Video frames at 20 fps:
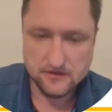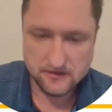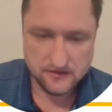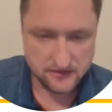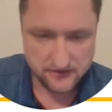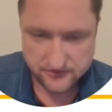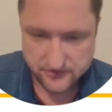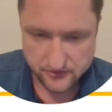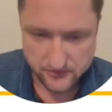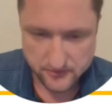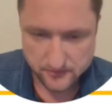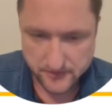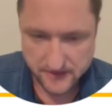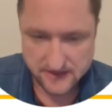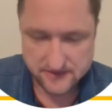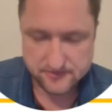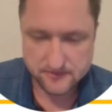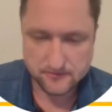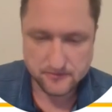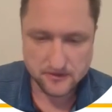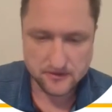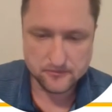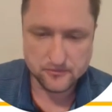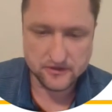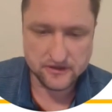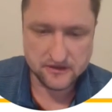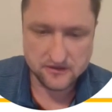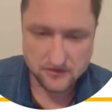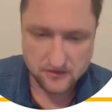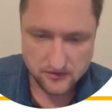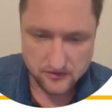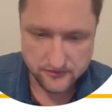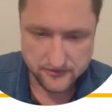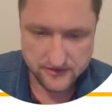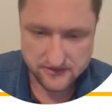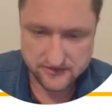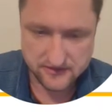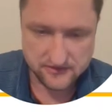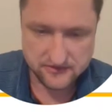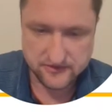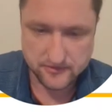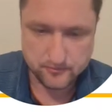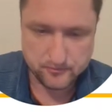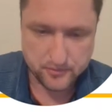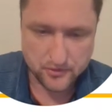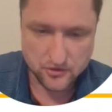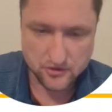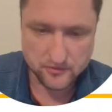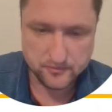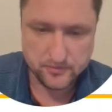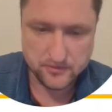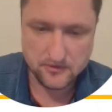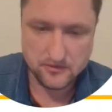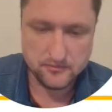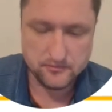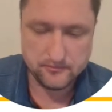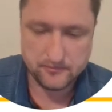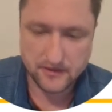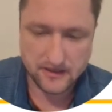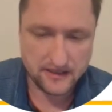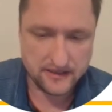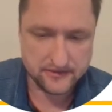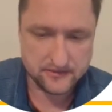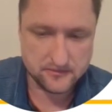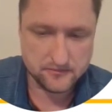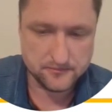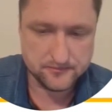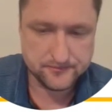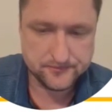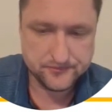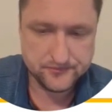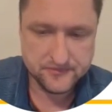And so the basement membrane in all these is the purple bottom.